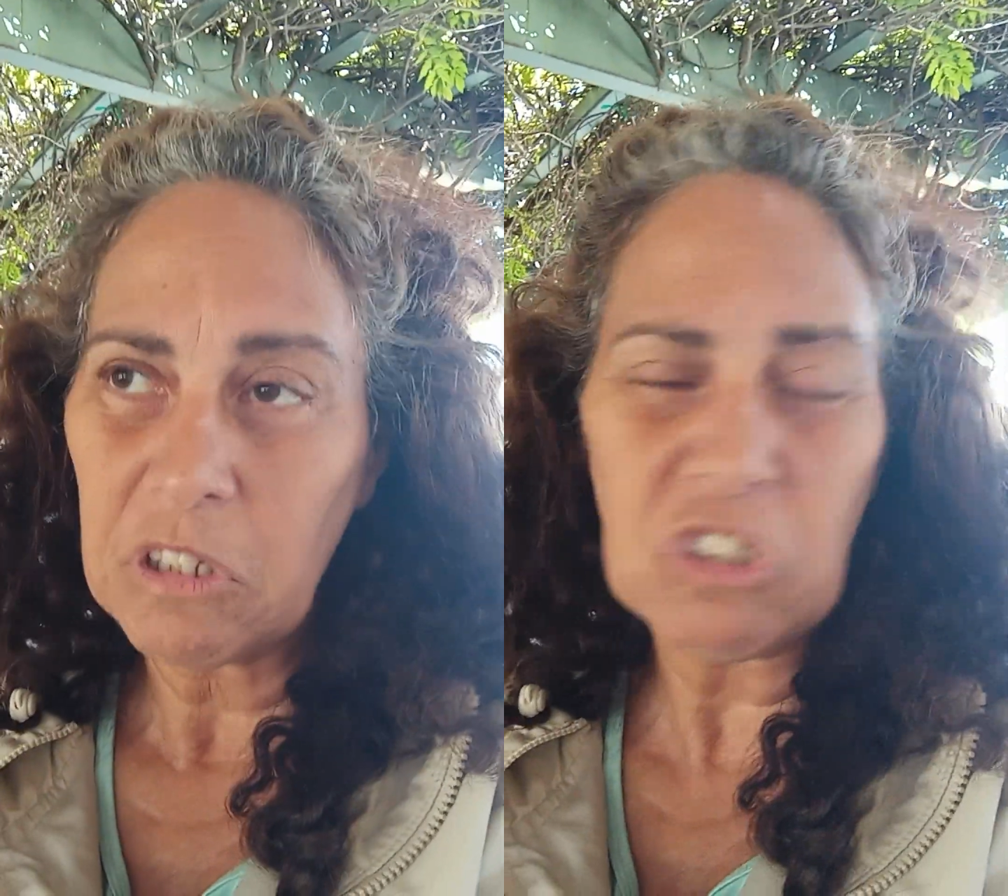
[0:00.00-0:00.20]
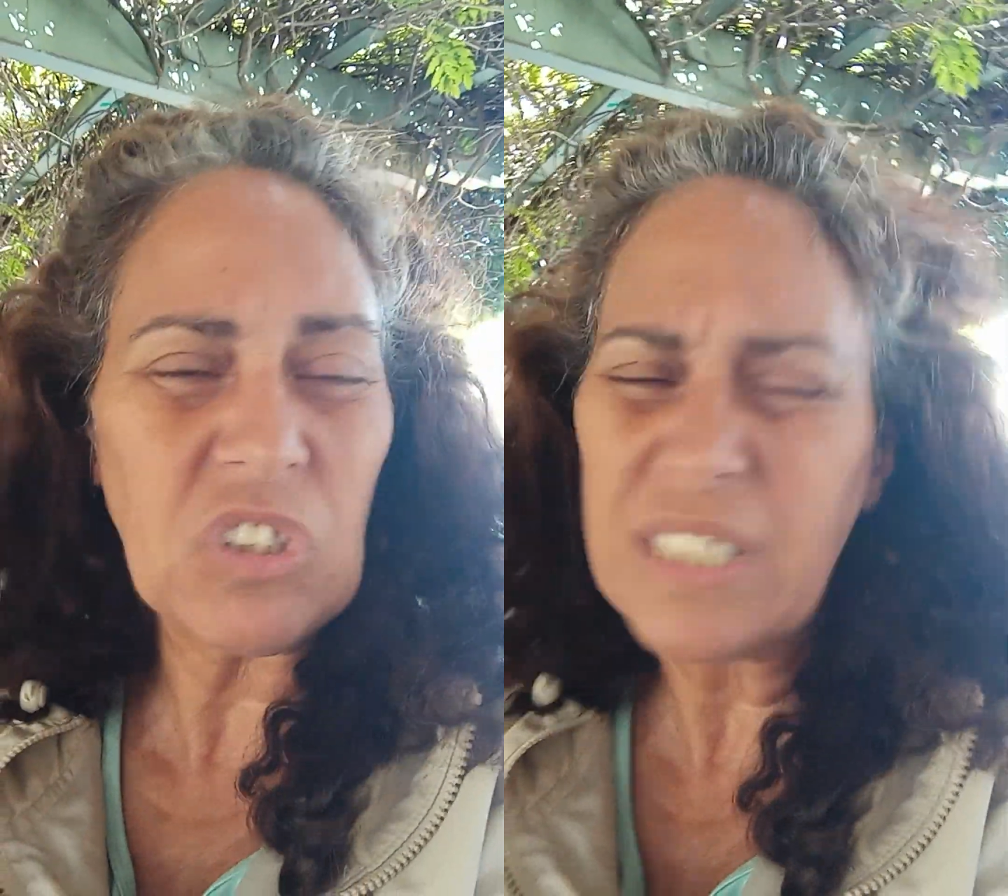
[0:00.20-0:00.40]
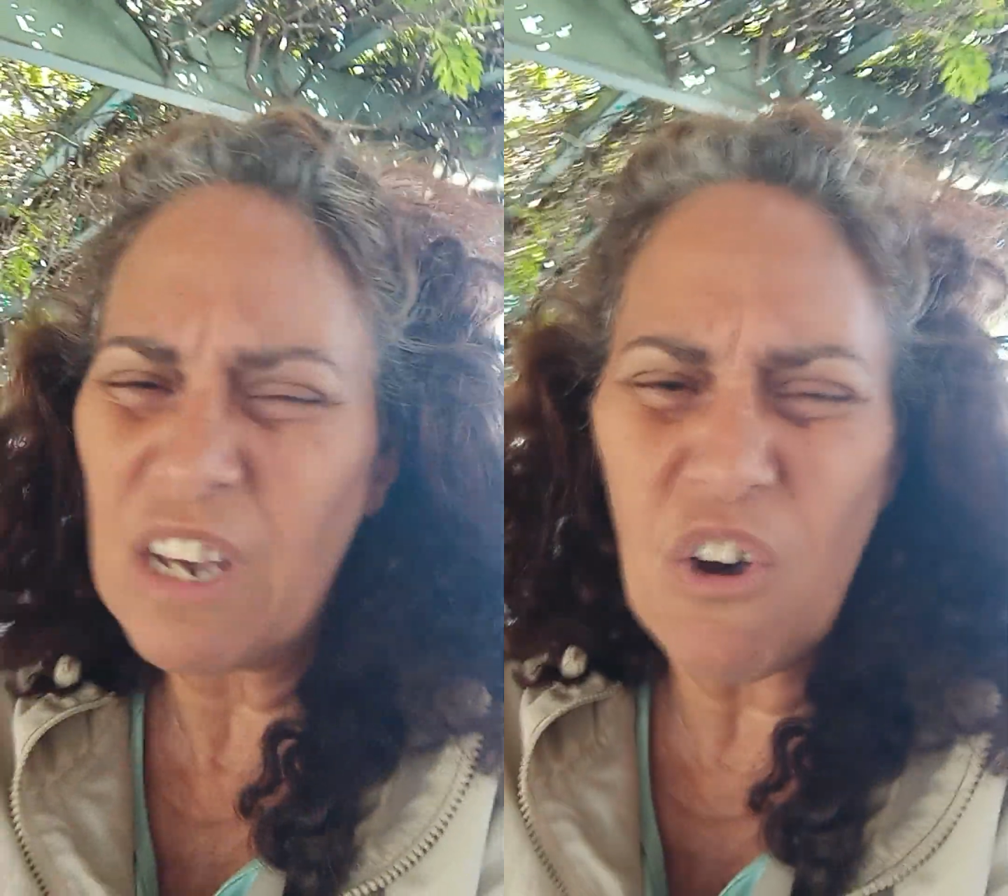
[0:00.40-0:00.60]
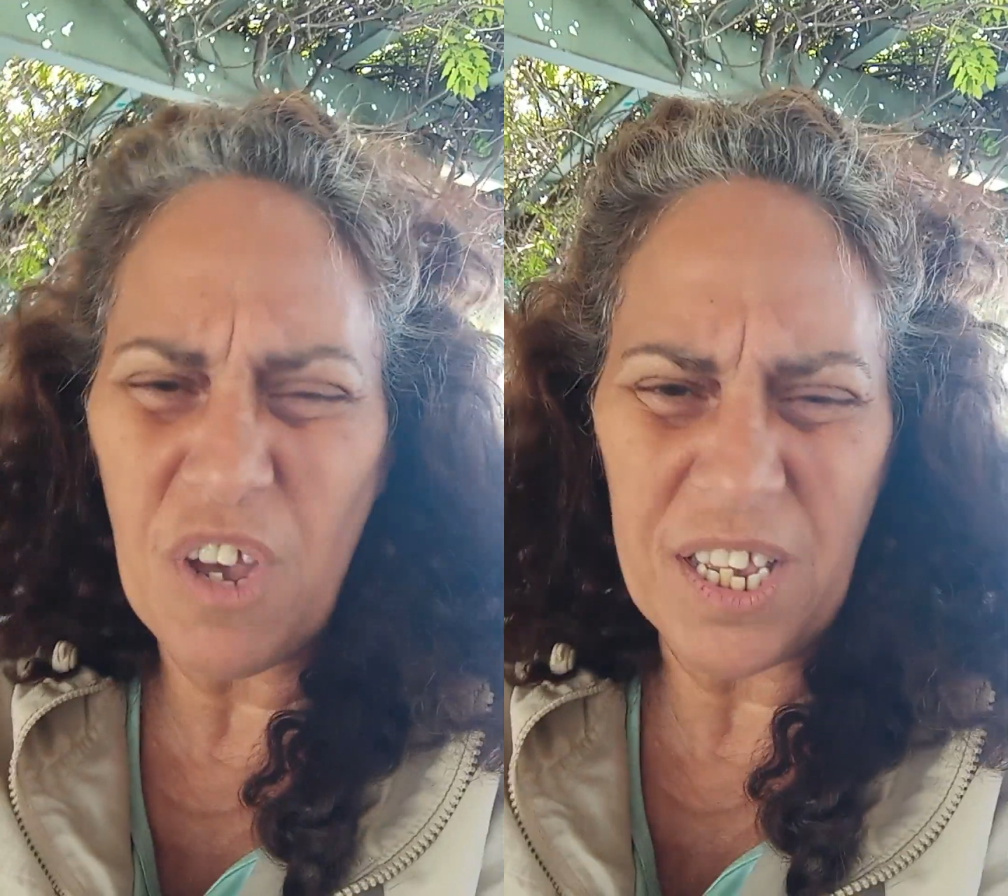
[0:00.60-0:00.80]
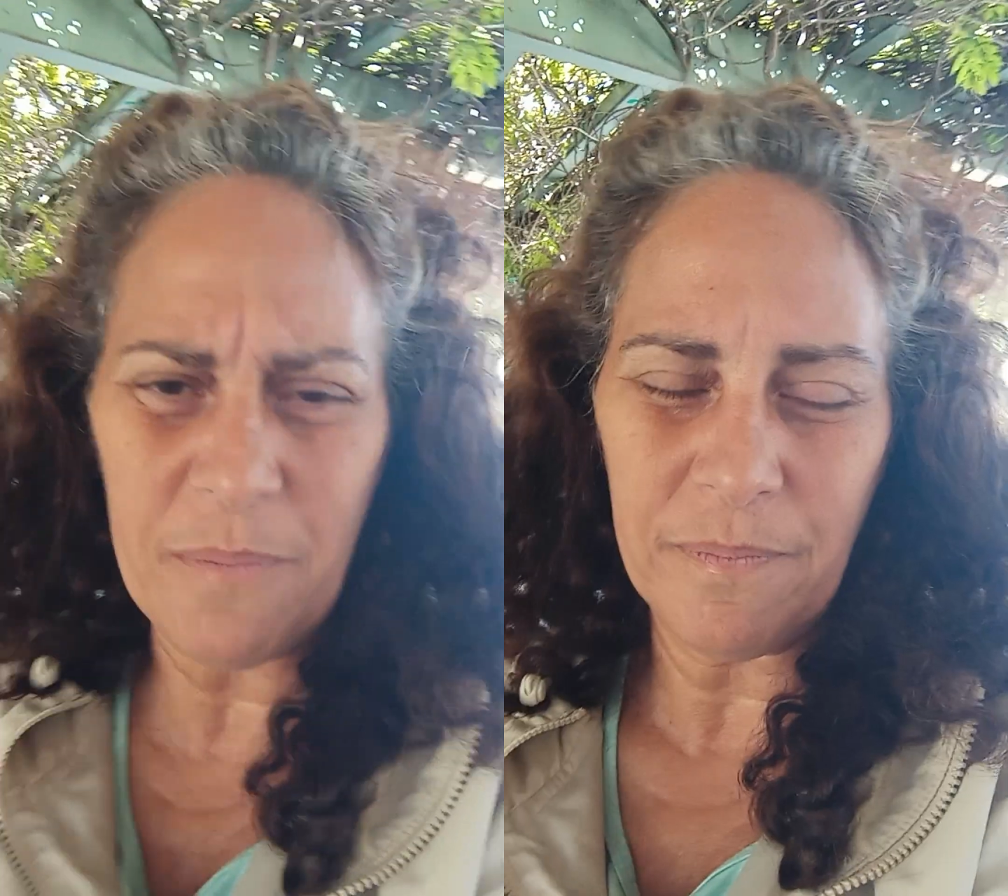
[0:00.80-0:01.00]
Just tell
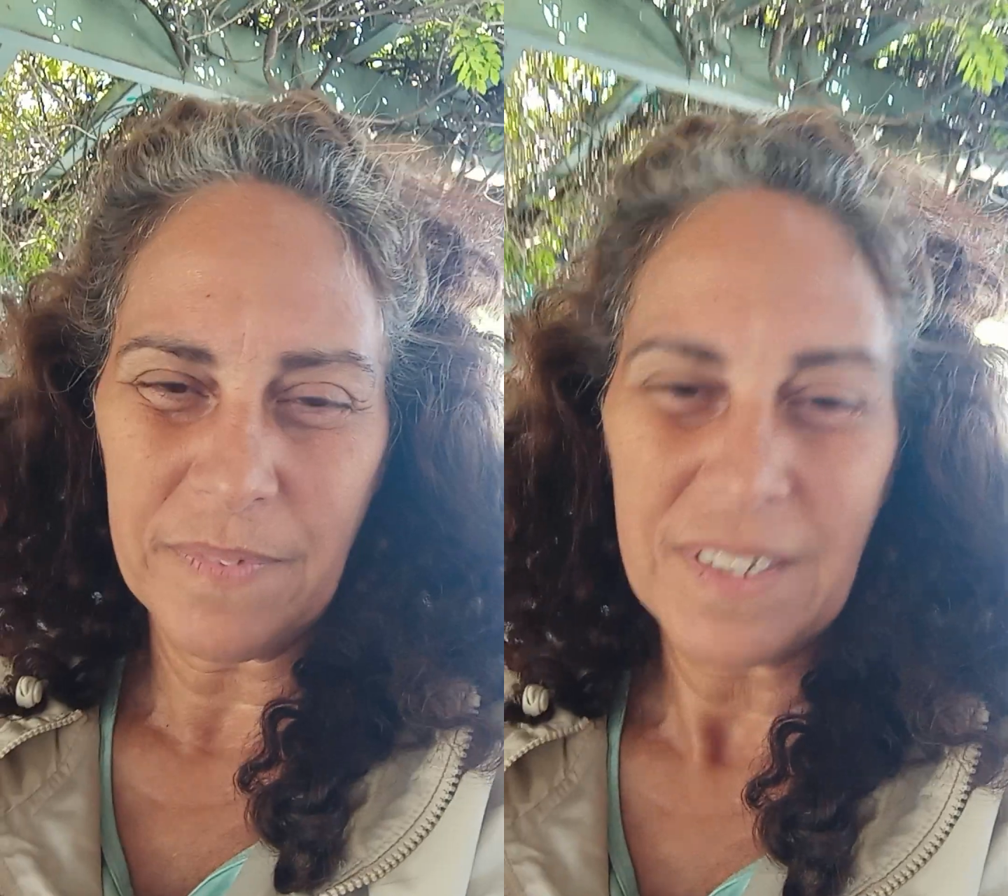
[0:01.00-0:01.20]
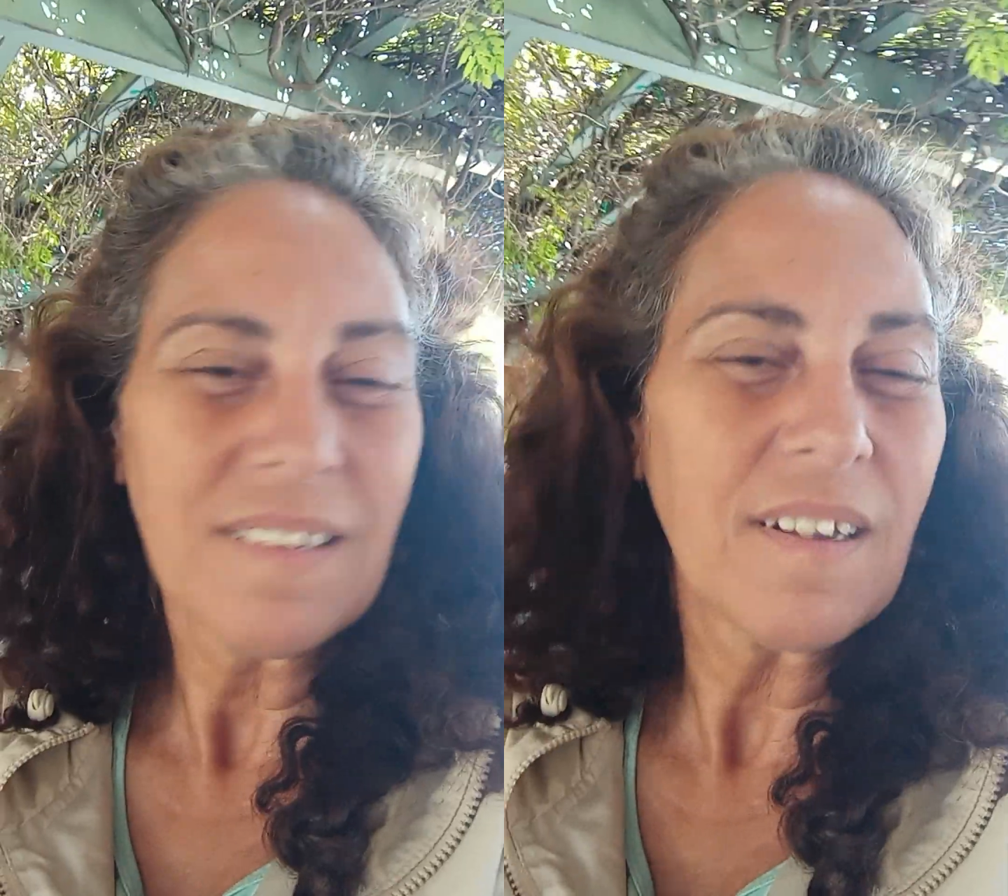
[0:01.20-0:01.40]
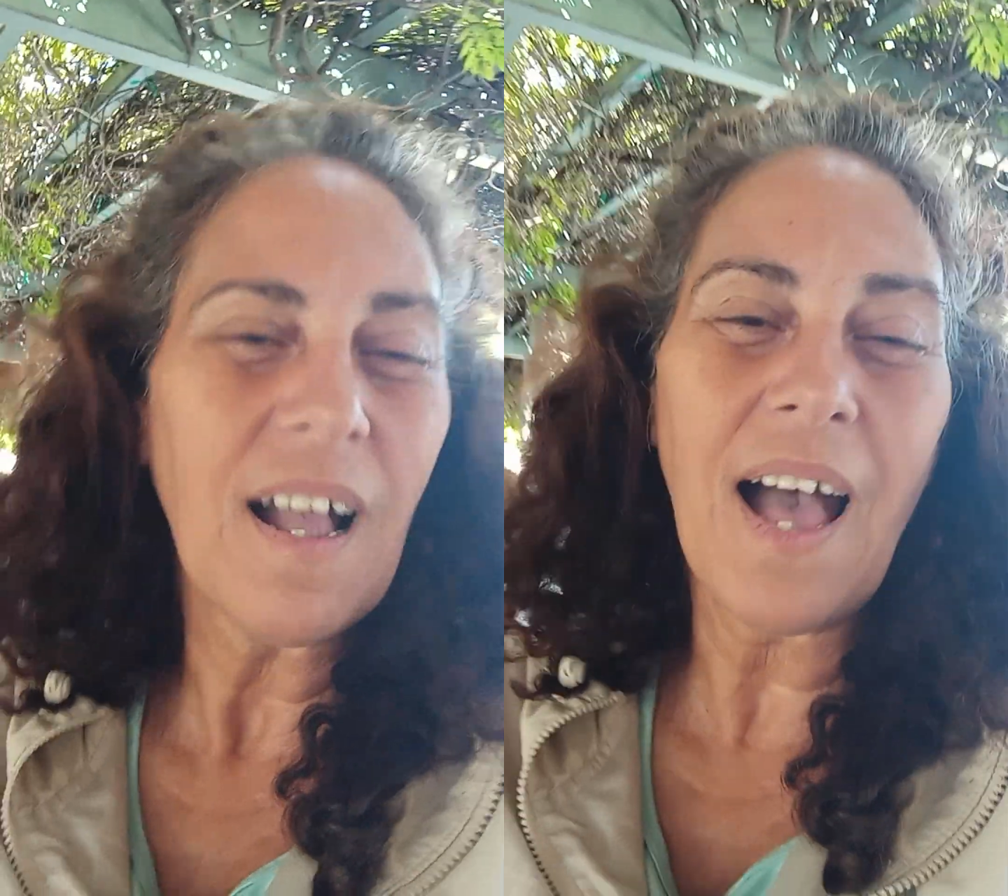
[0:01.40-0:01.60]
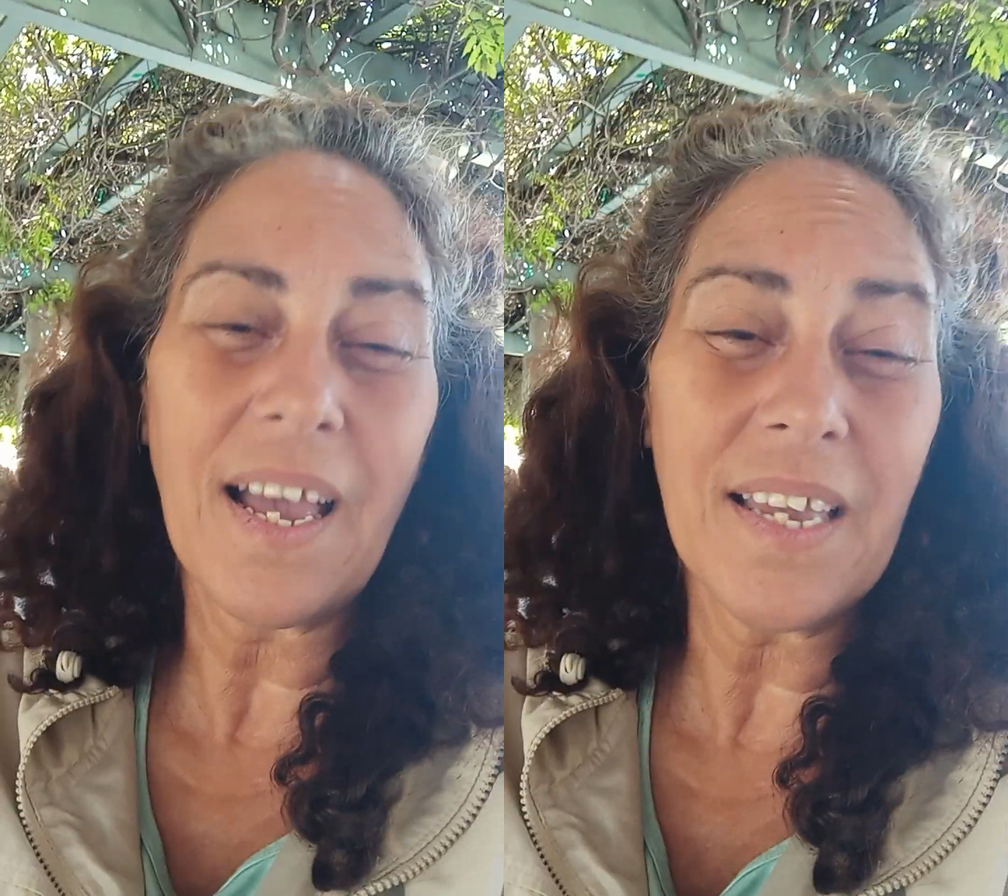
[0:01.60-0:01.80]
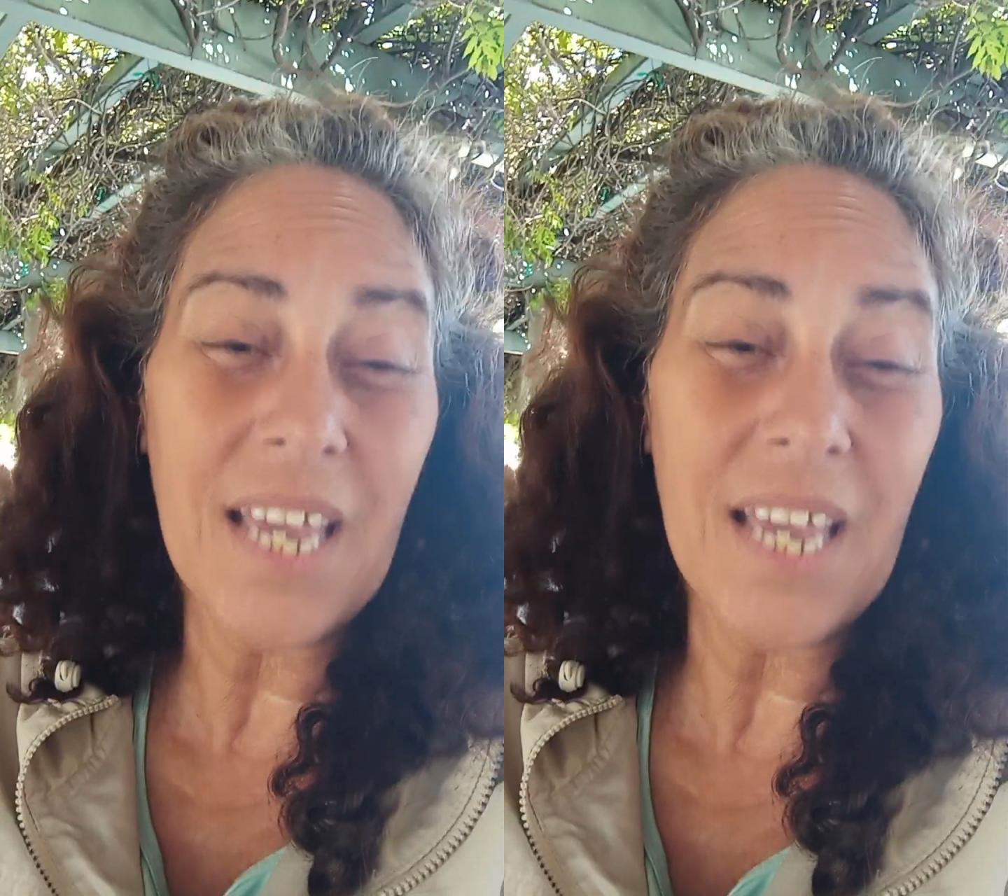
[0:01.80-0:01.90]
him, "I